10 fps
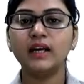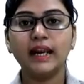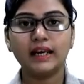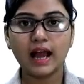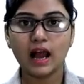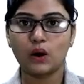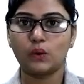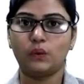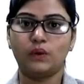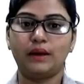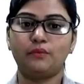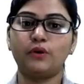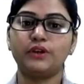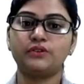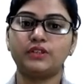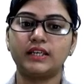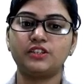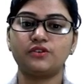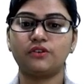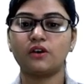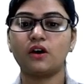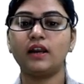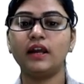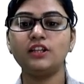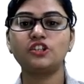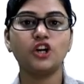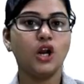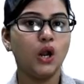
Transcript: Now, I am going to test your knowledge.